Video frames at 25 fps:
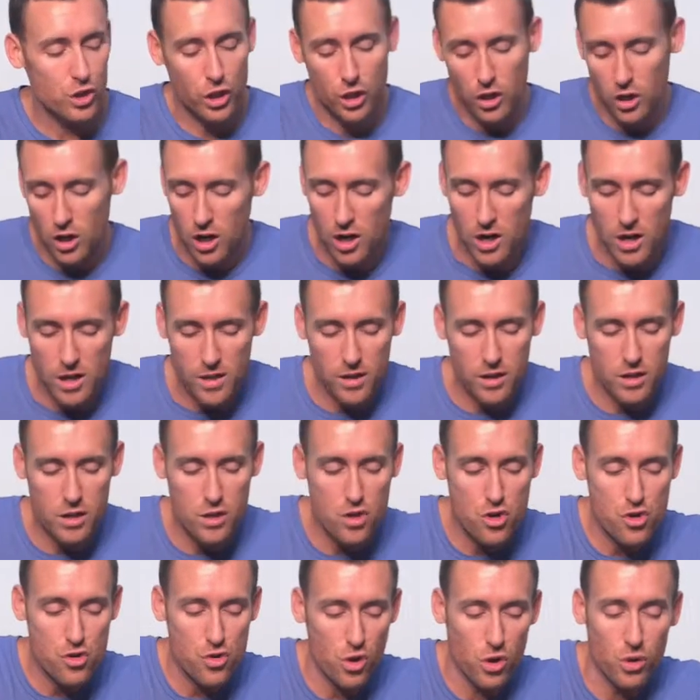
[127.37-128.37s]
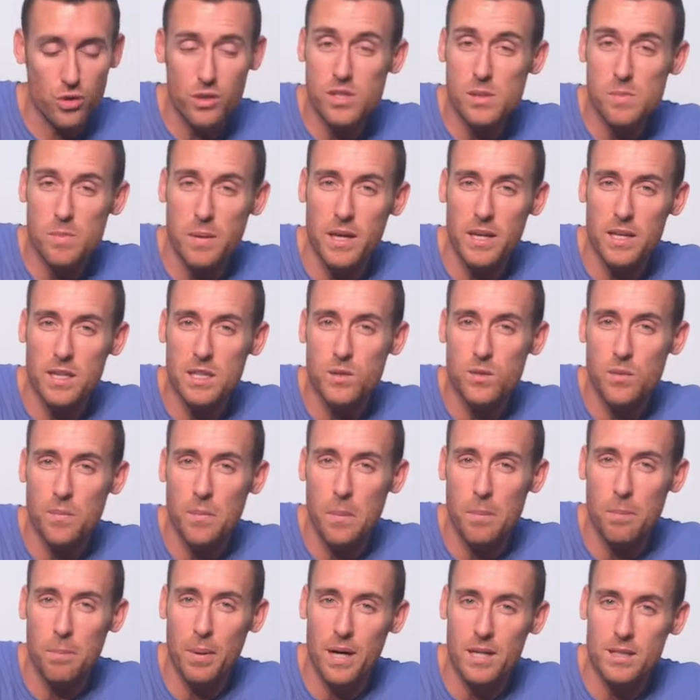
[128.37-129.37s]
You can either control the speakers from
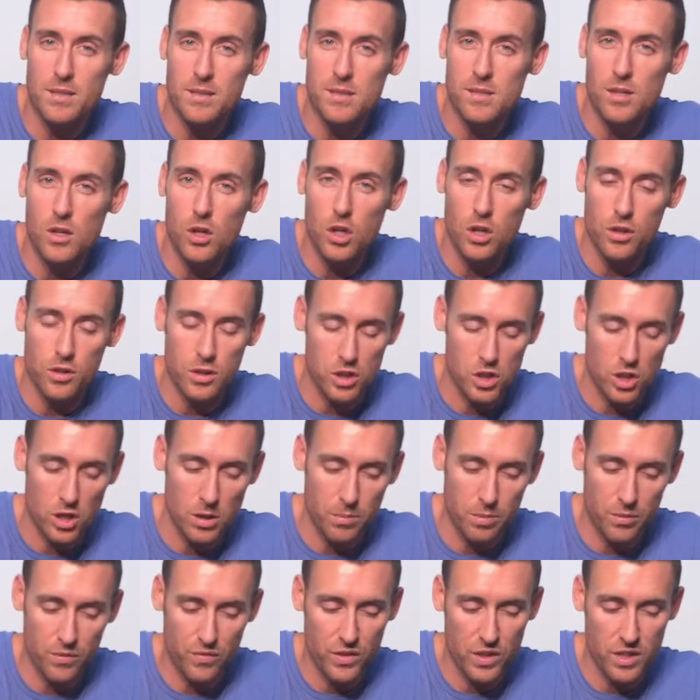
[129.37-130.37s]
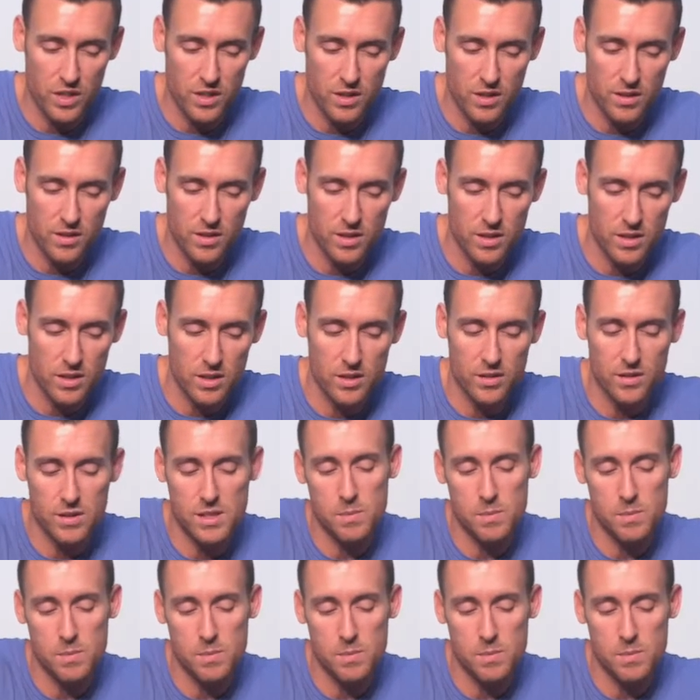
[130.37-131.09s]
the buttons along the top of the